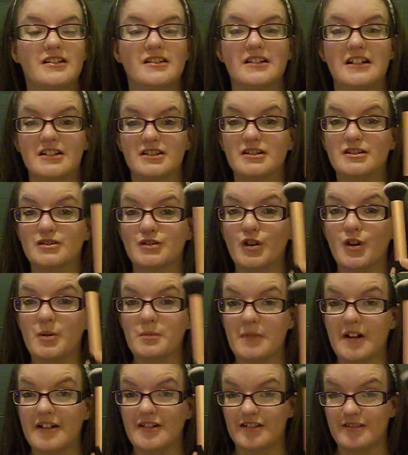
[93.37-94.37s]
This has
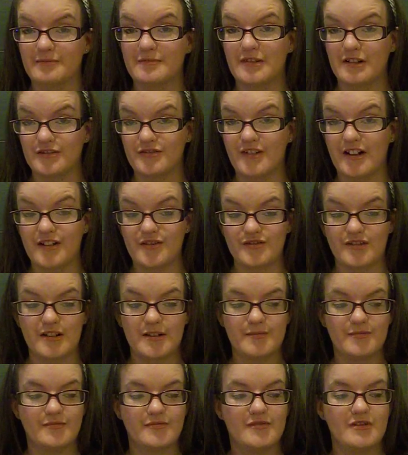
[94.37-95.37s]
become my new favourite.